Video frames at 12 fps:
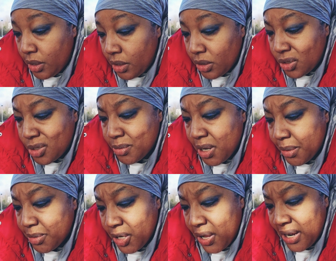Because
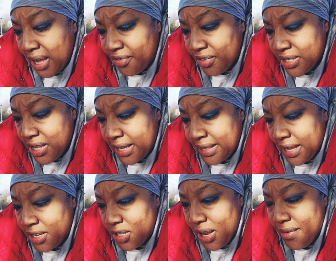sometimes, you know, life is like that.
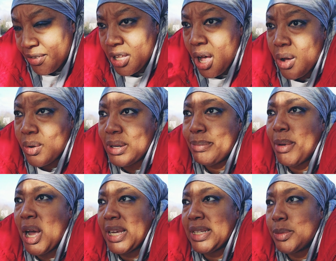You have a goal in
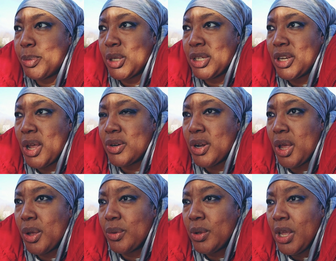mind, but you don't
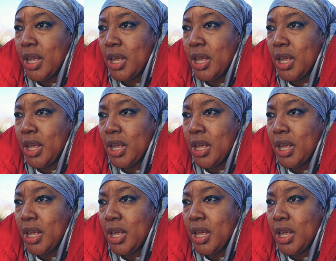know,